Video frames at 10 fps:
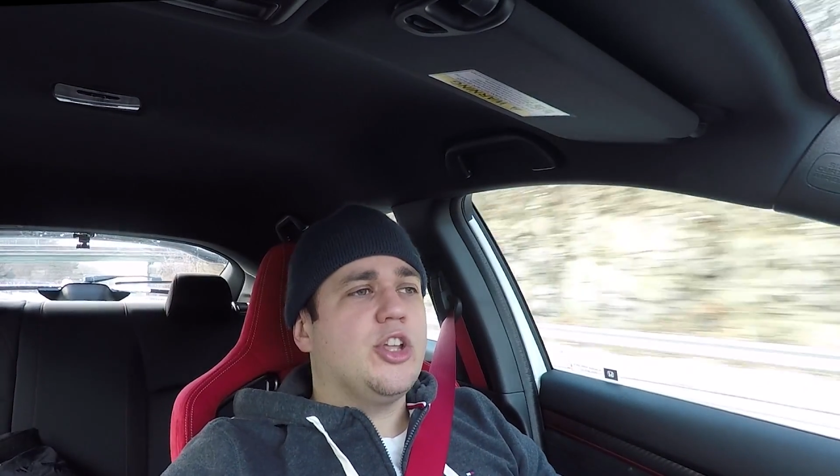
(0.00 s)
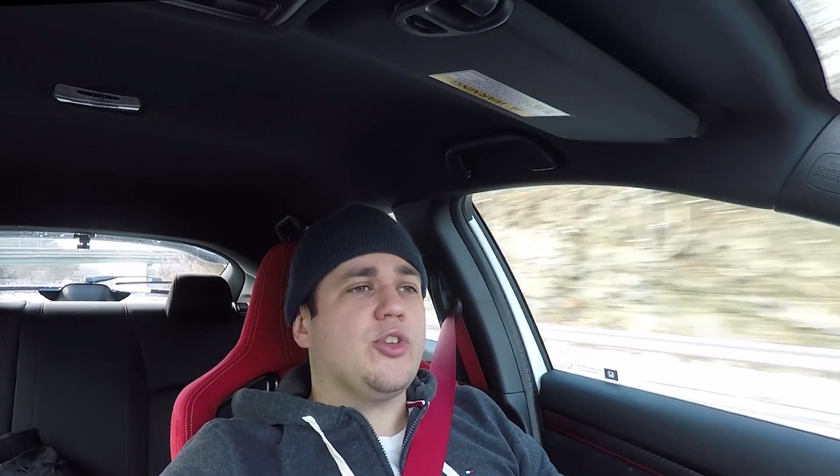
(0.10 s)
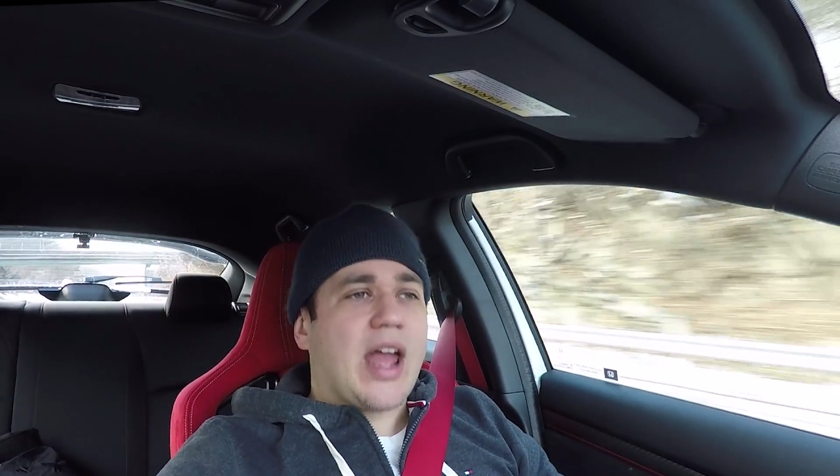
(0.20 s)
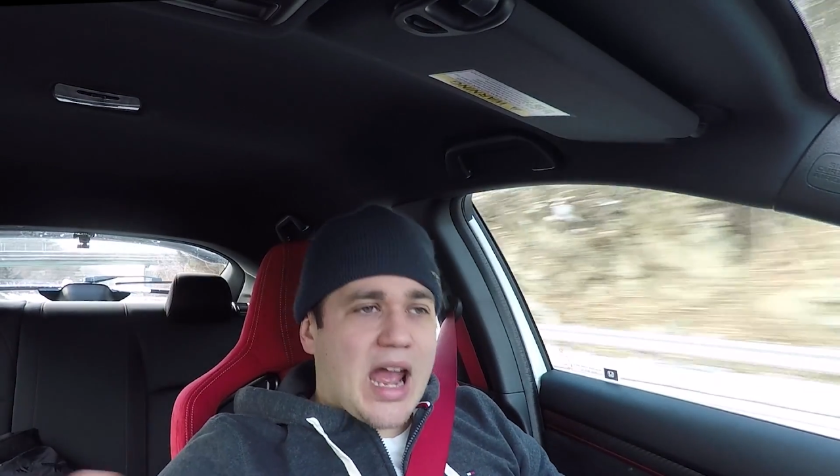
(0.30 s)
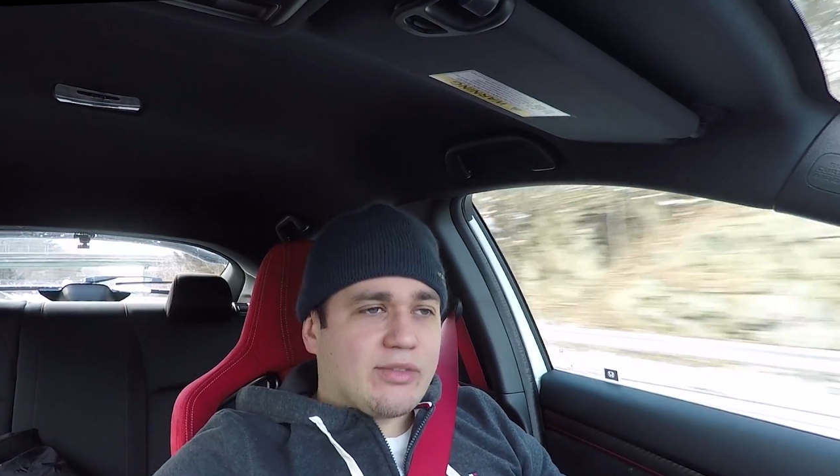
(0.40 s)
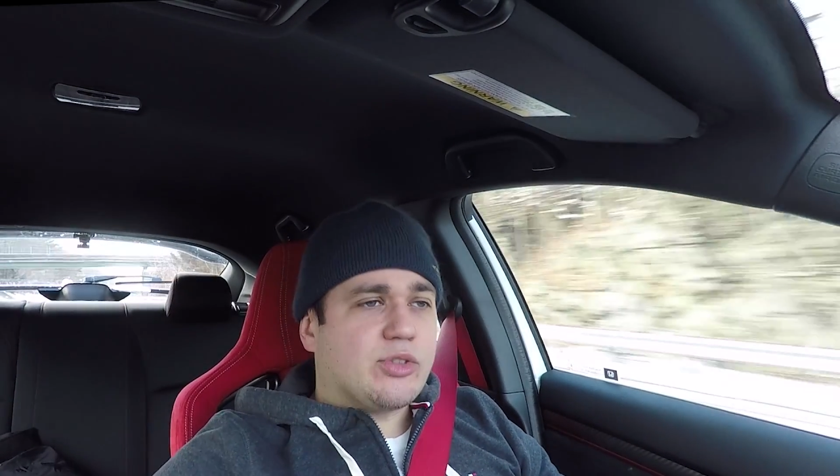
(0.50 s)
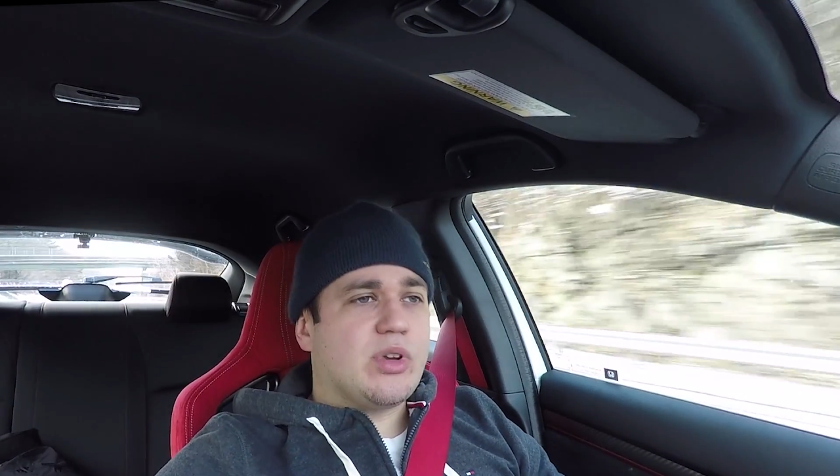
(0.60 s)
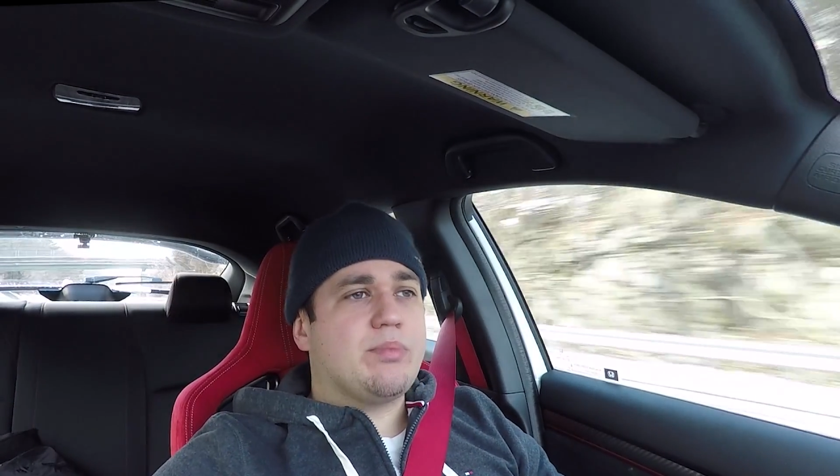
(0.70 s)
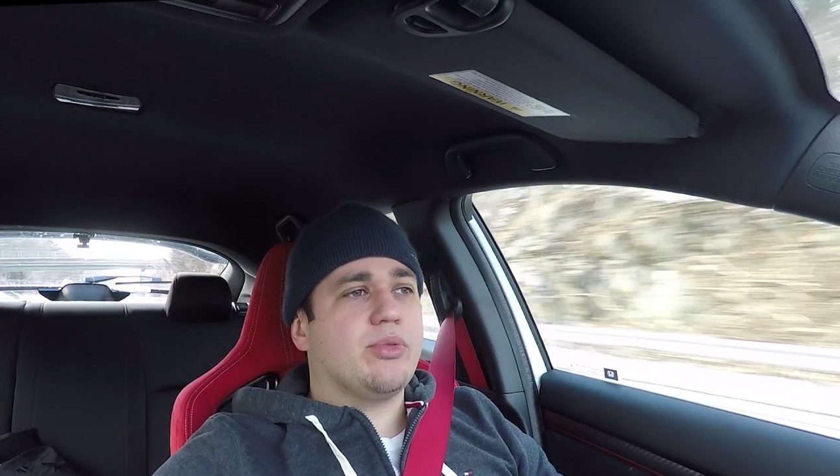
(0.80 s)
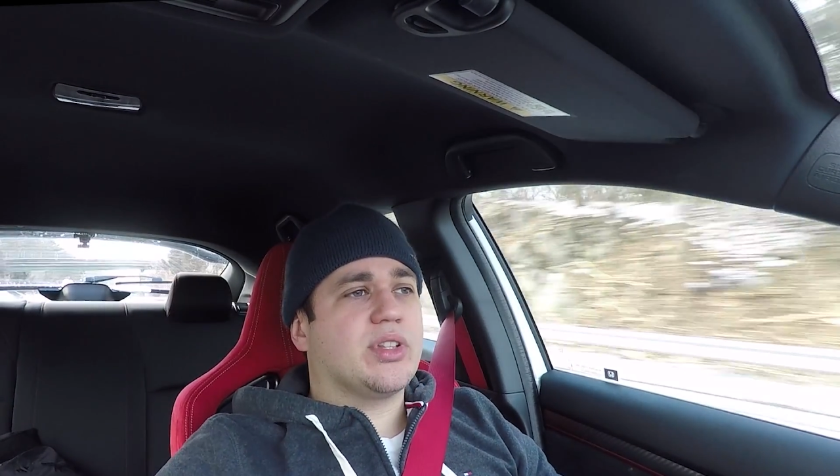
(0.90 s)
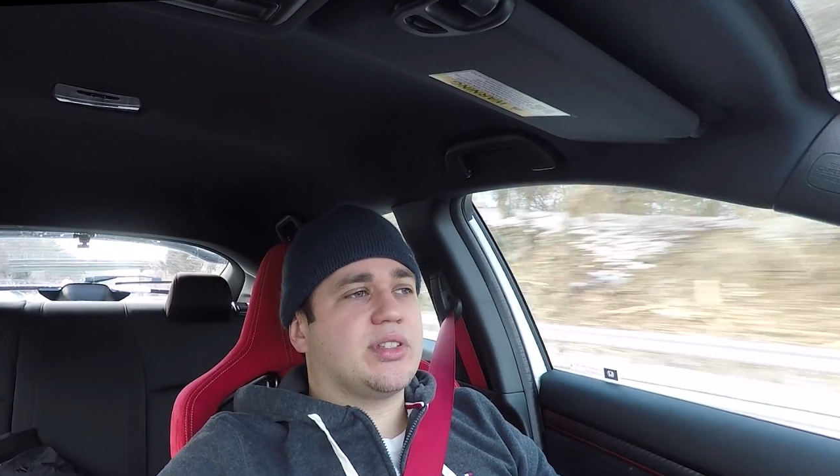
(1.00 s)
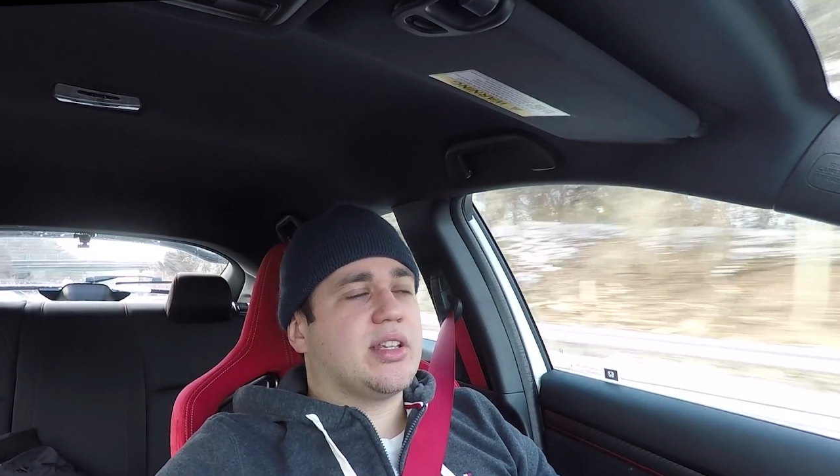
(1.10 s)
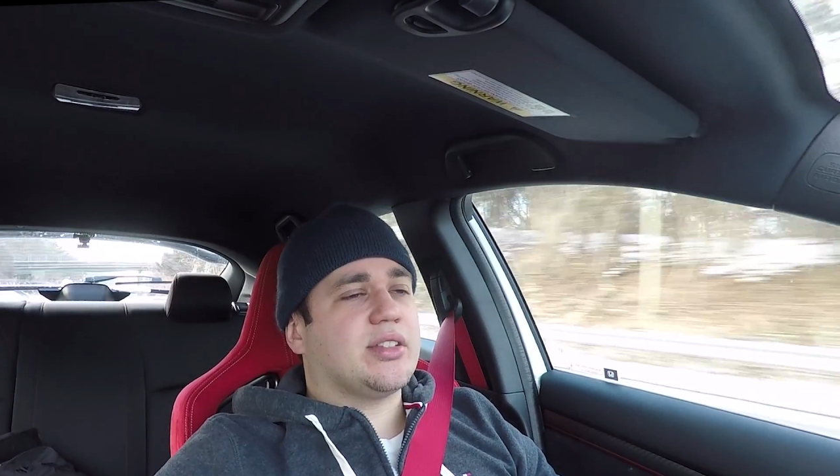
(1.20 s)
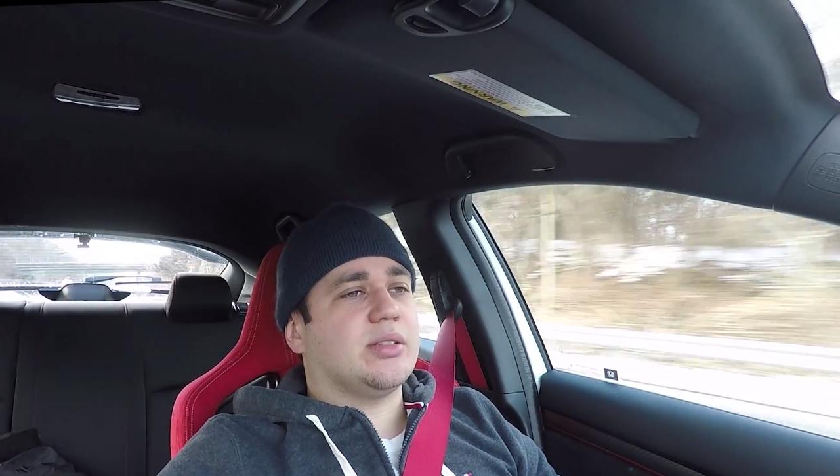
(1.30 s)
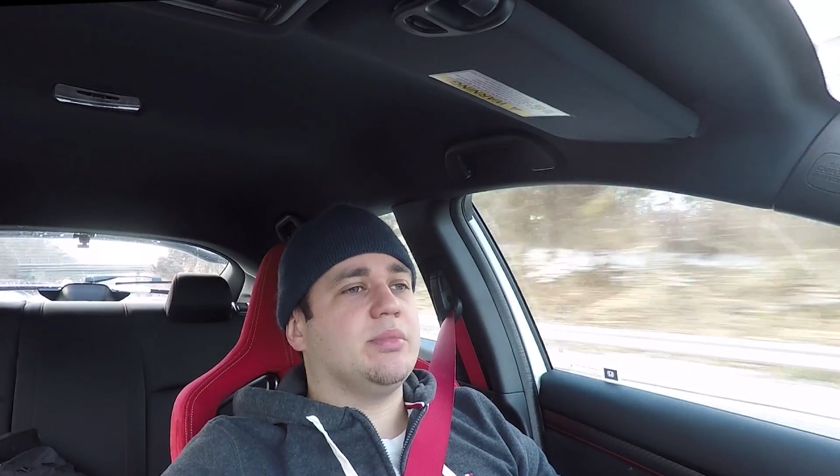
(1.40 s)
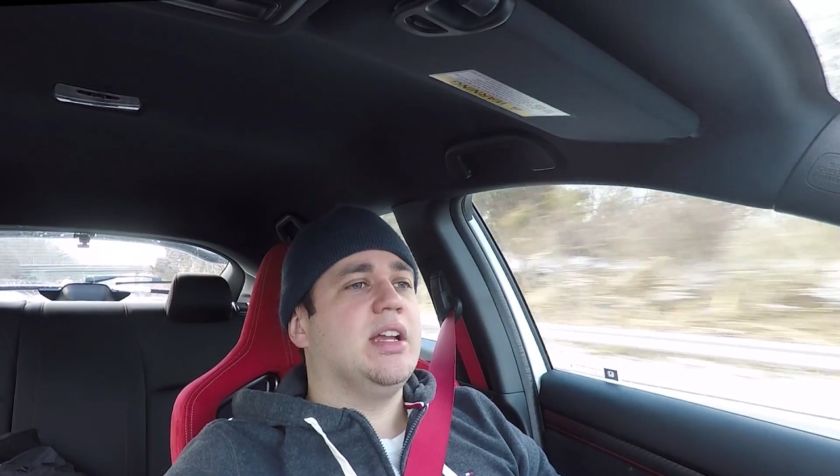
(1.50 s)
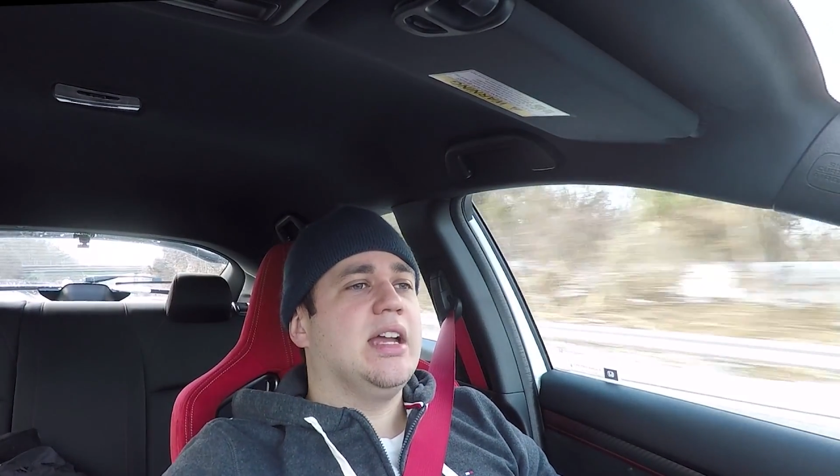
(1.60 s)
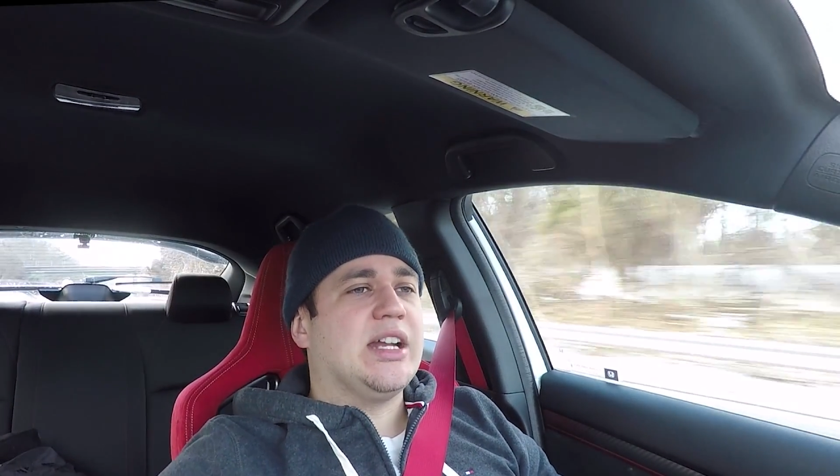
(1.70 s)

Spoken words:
You have to reboot the system